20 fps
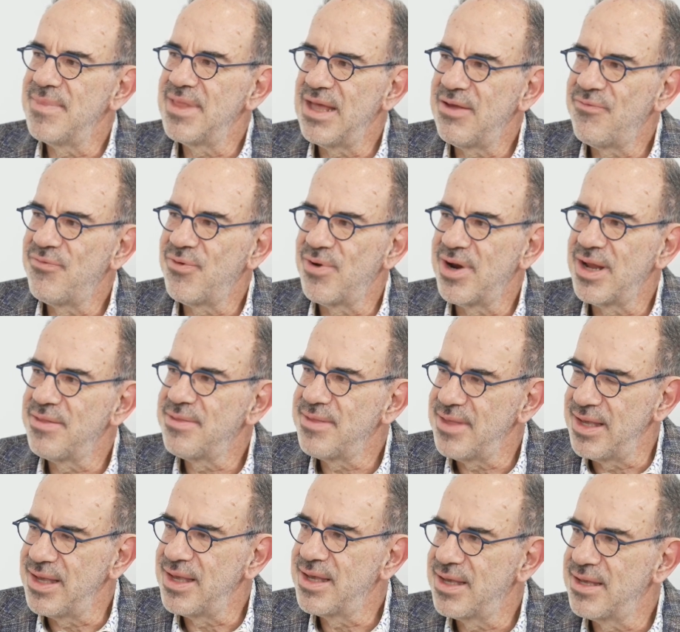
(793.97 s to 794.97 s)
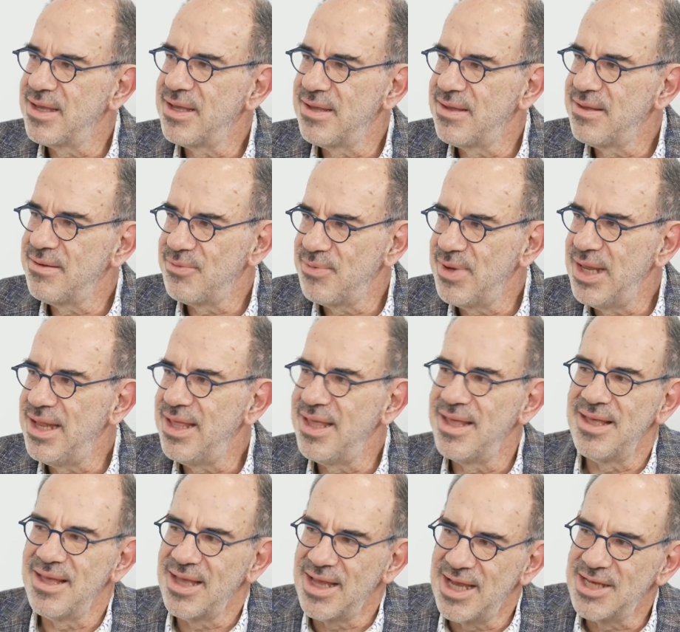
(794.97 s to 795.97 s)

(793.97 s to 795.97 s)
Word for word: therefore, I think really,